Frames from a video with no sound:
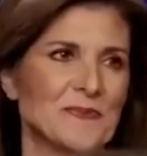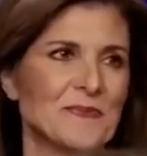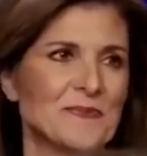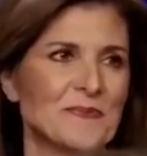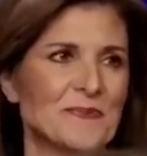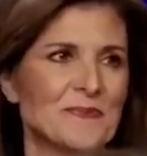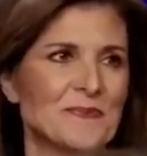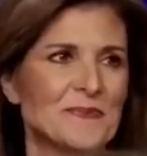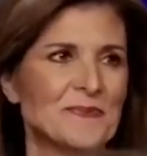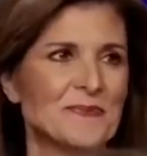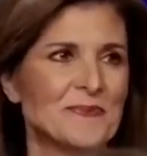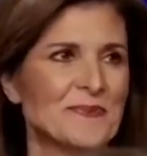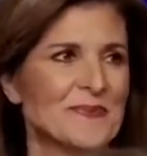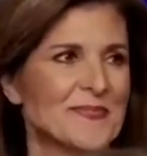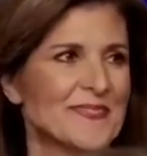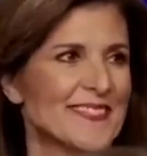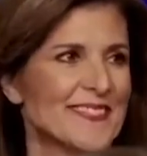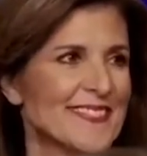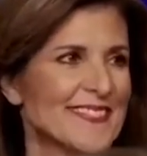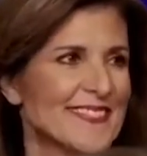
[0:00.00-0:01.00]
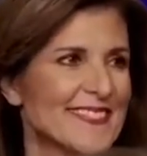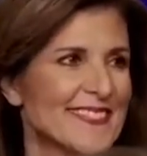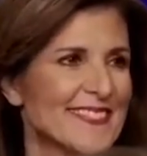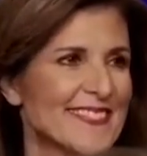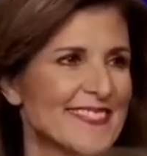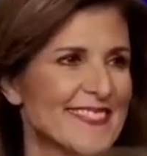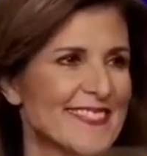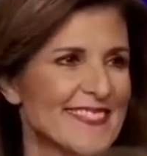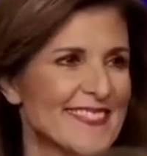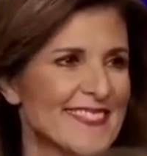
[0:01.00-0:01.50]
not just again not
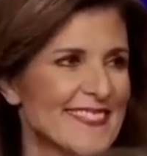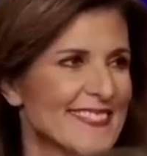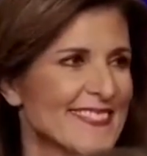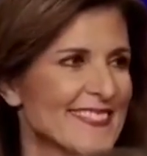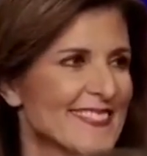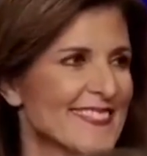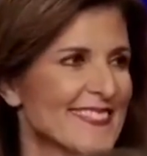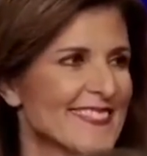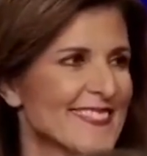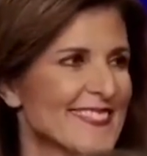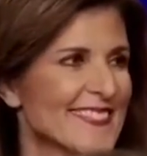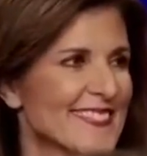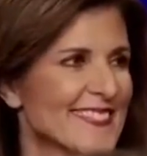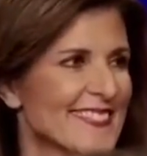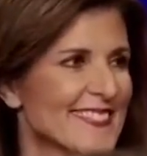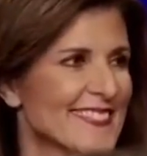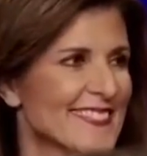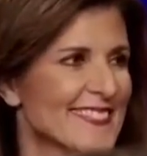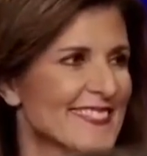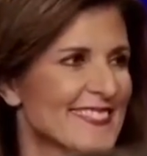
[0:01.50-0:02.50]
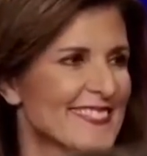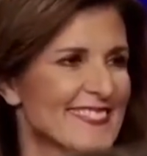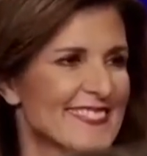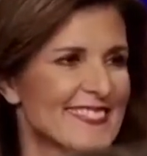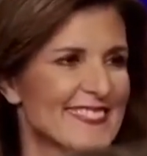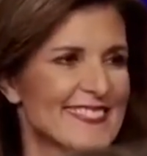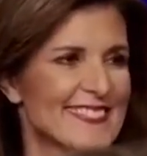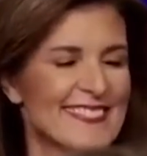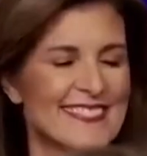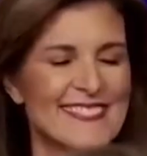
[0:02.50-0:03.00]
just groups and and
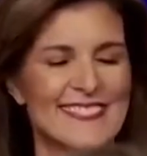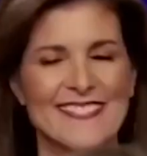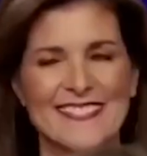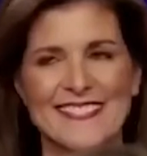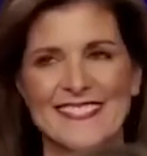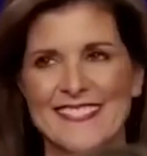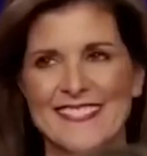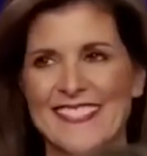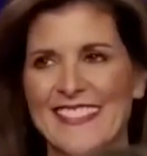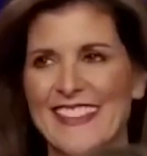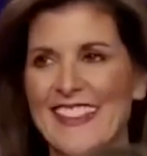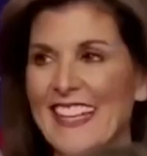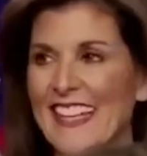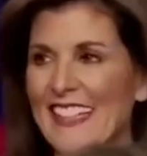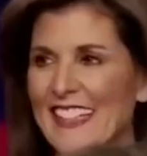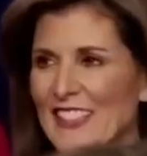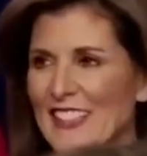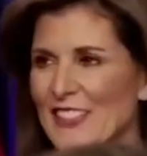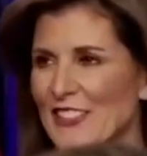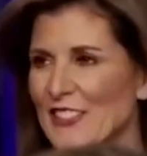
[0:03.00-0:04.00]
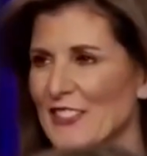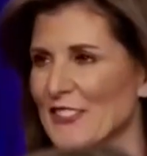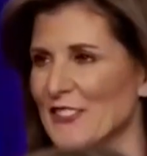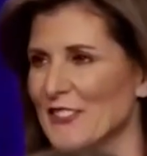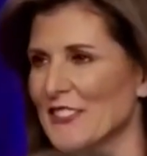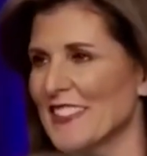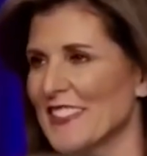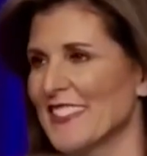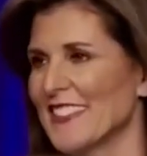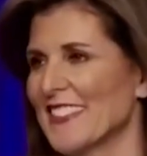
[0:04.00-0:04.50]
PACs, but you have a, you're able to
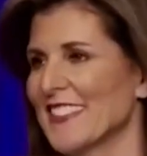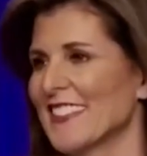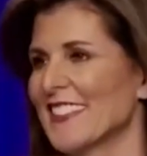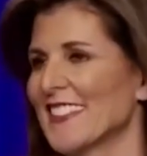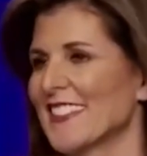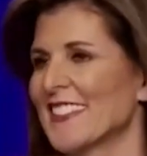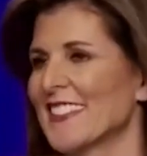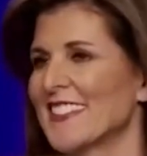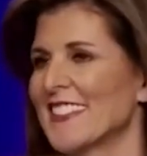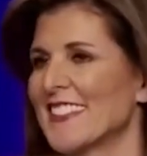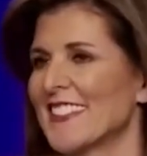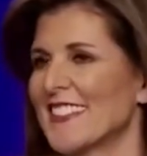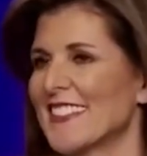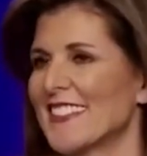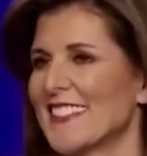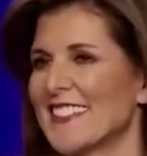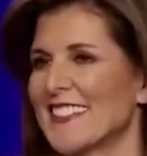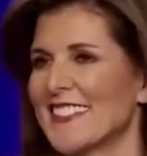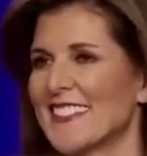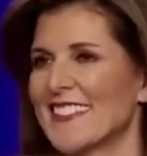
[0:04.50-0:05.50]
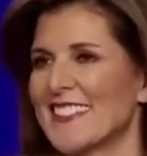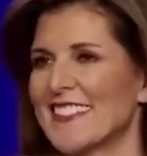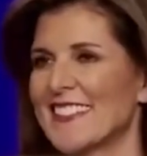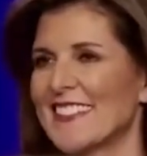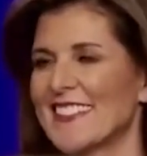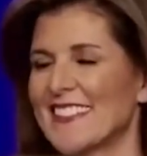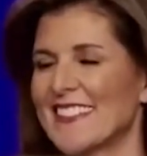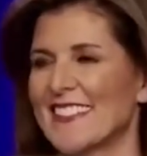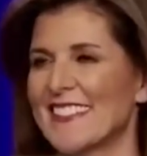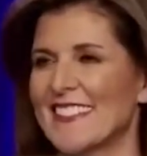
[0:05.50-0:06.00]
turn out individual voters to
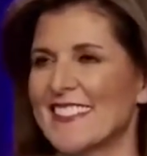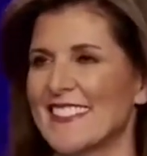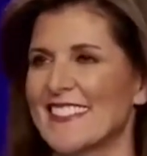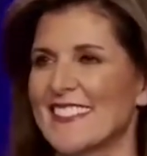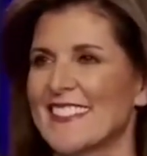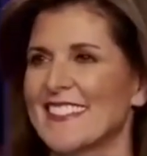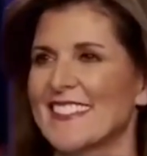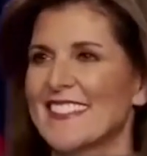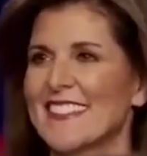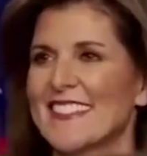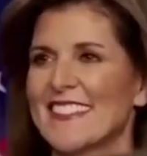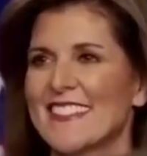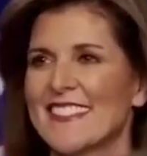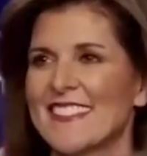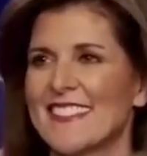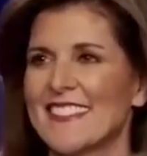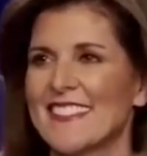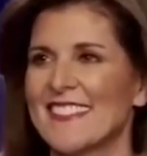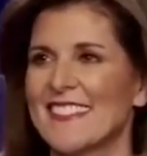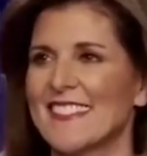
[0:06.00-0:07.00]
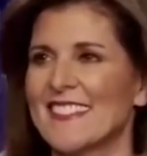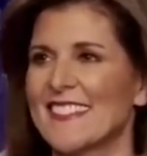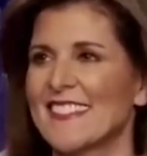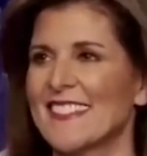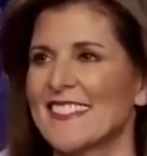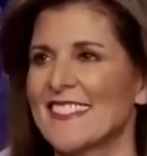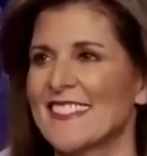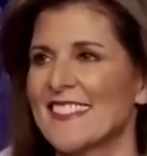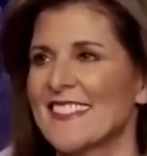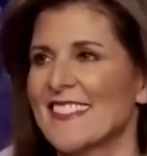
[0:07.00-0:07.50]
support your candidacy.
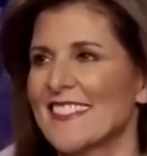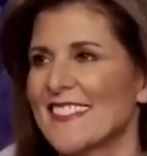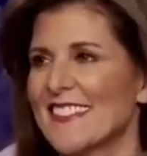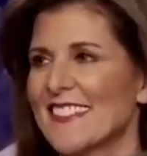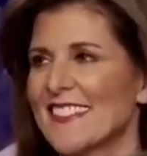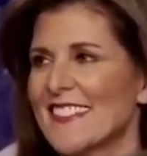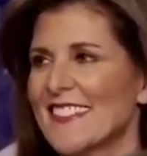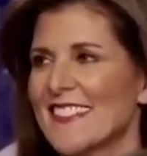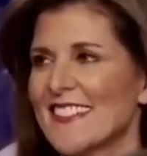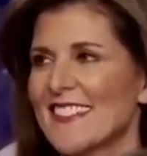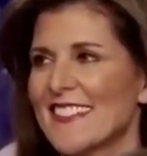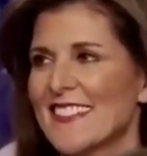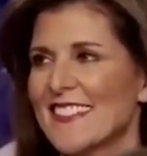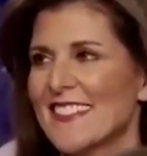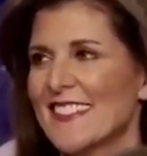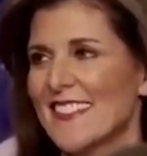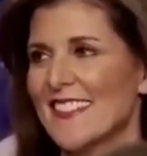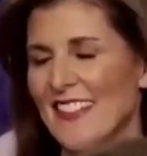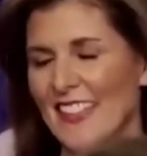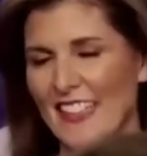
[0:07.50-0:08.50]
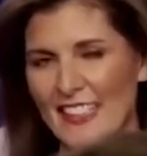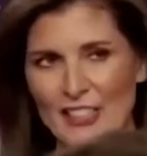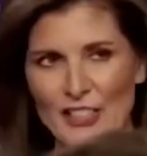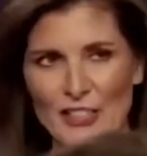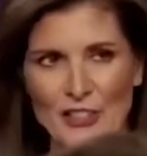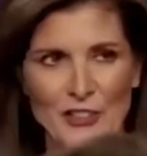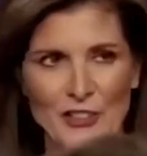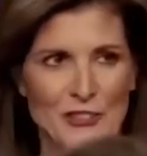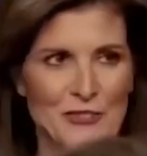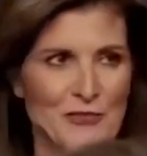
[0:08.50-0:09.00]
Um, and uh, the other
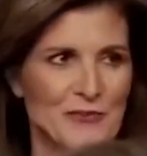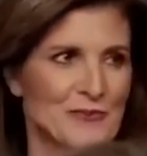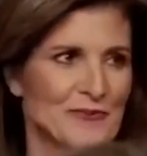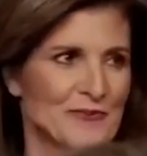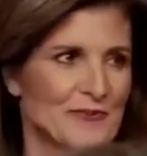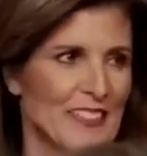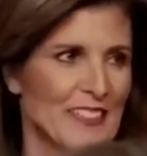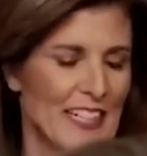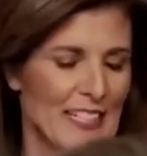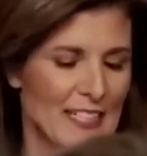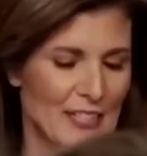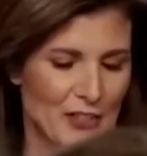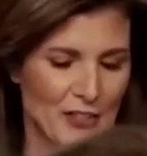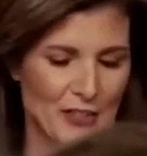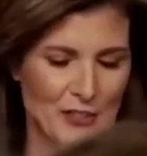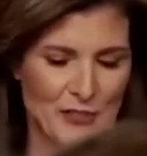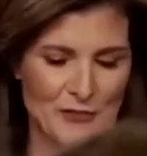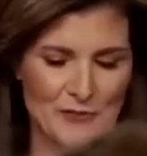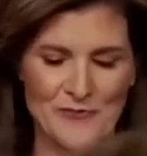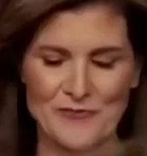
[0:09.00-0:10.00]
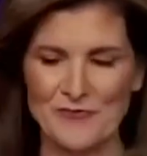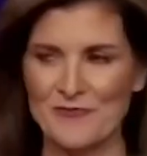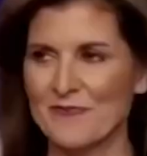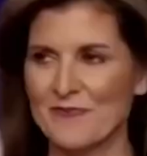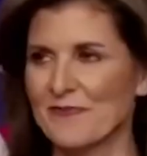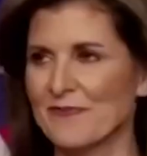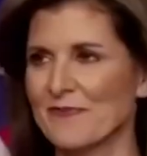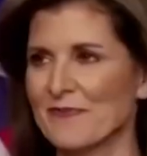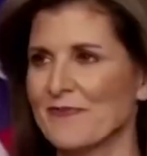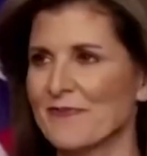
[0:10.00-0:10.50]
thing is that um, those
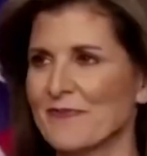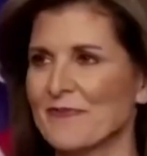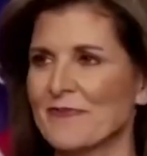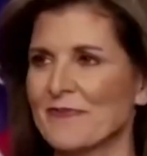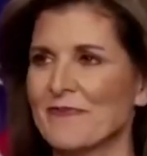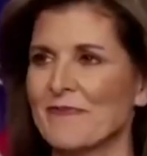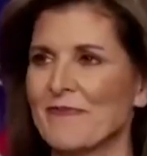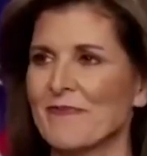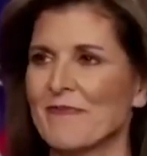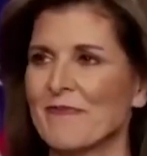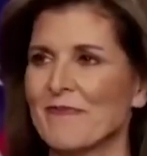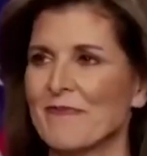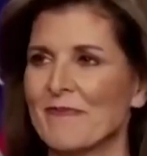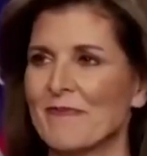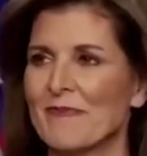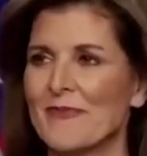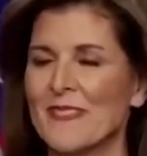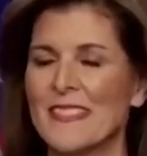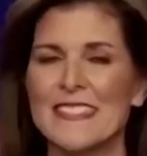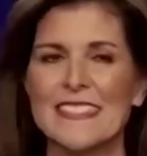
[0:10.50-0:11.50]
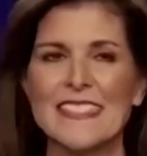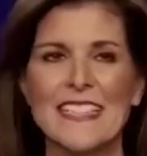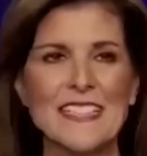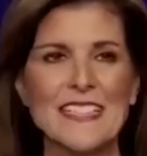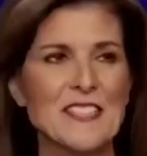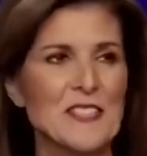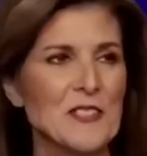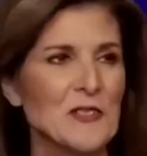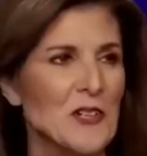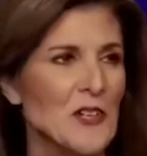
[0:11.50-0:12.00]
people kind of remain in a
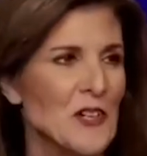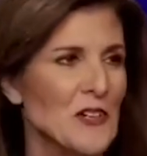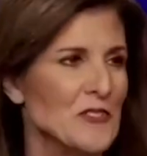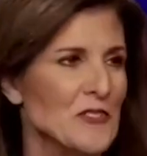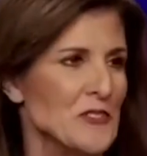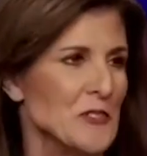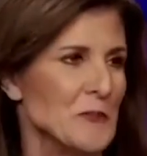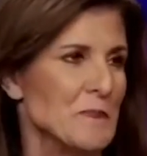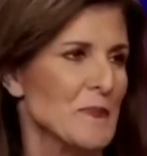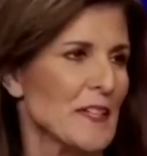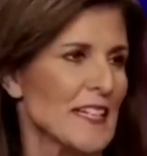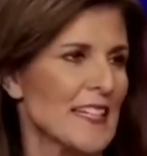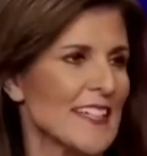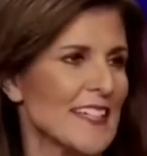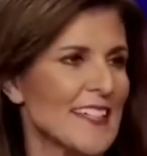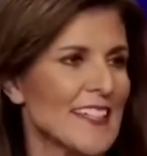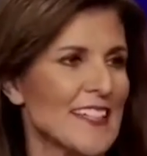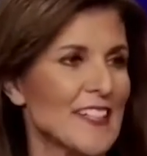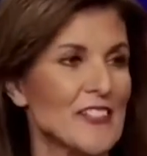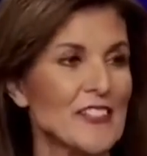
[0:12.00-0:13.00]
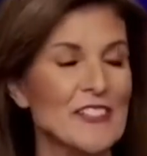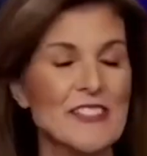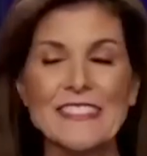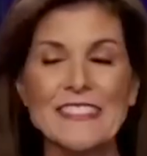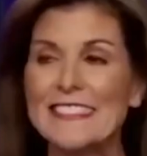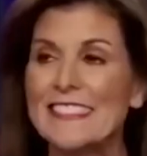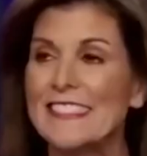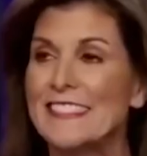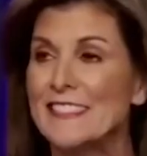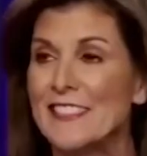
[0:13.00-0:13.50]
bank for you. And so when
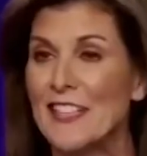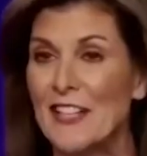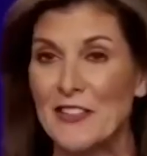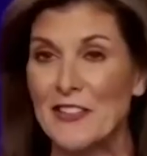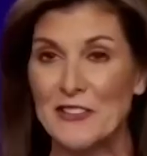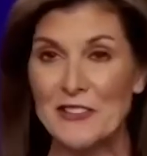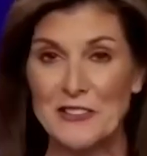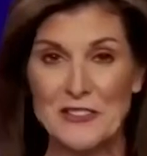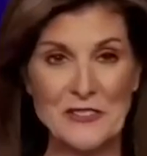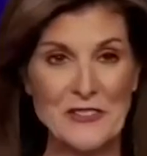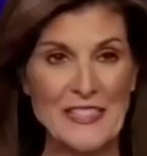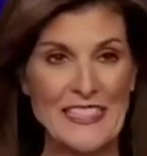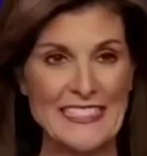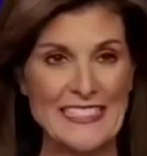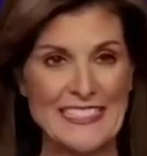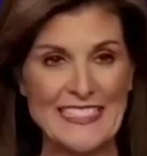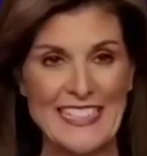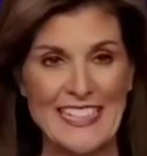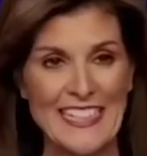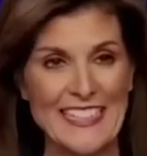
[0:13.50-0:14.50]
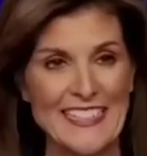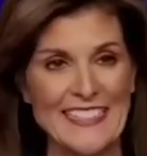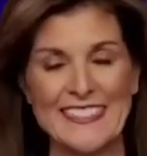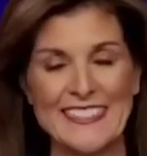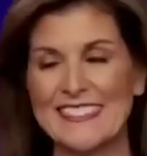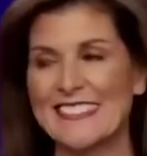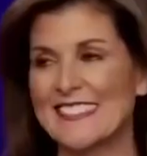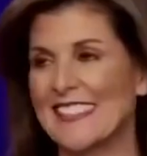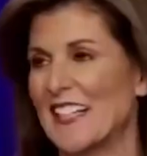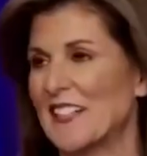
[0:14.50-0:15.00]
four years, eight years from
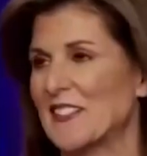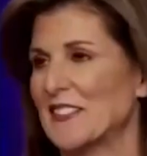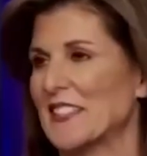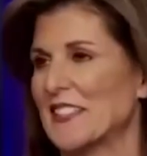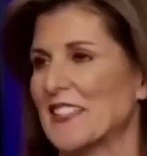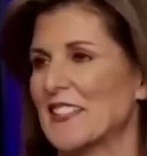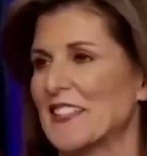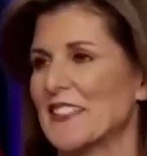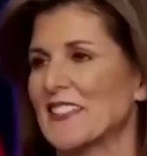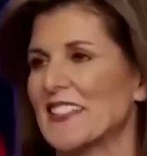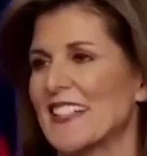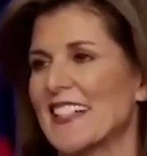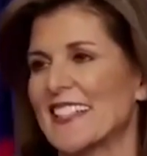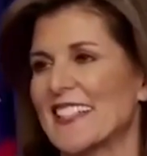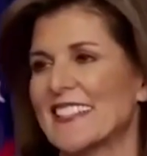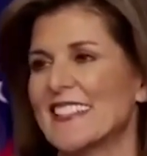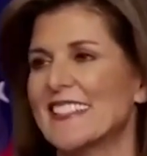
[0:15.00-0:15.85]
now, whenever you launch